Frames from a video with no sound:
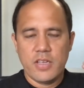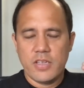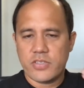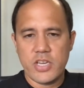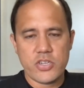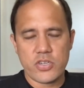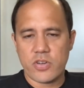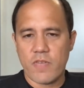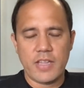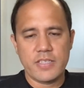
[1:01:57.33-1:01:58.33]

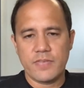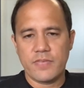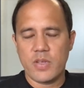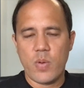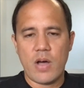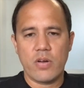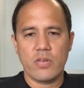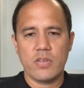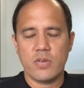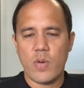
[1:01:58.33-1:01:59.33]
Seizures are relatively
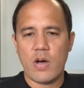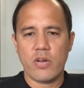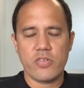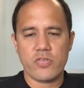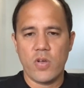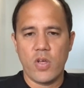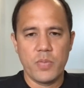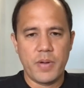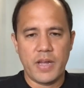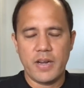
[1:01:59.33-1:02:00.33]
well
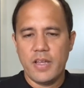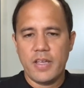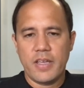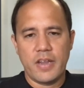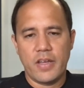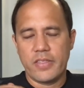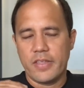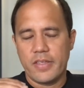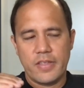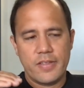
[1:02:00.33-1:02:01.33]
controlled, but you know,
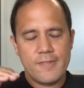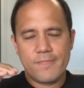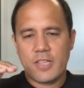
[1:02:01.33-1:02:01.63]
the